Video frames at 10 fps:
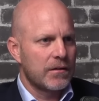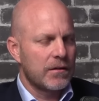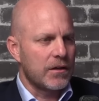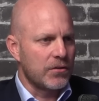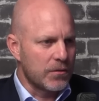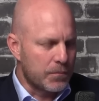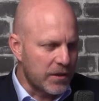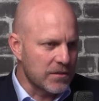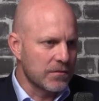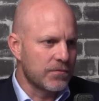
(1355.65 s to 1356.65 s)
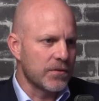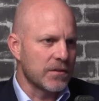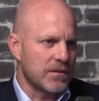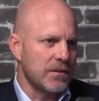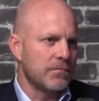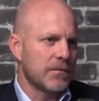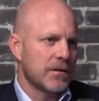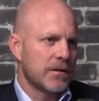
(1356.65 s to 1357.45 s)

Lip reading: Yeah. And you're present for the team.